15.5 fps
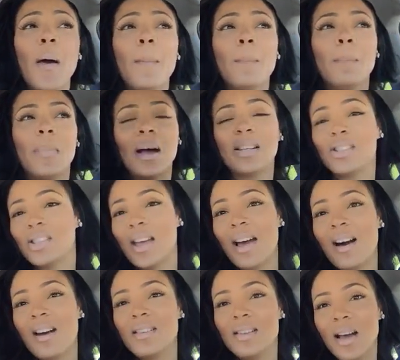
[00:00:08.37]
my
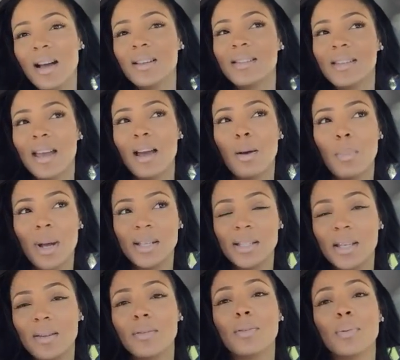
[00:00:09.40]
child knocked down my
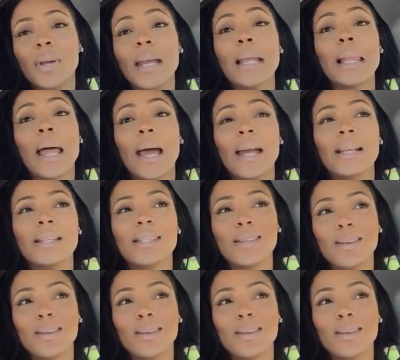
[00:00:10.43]
Diva Ring light,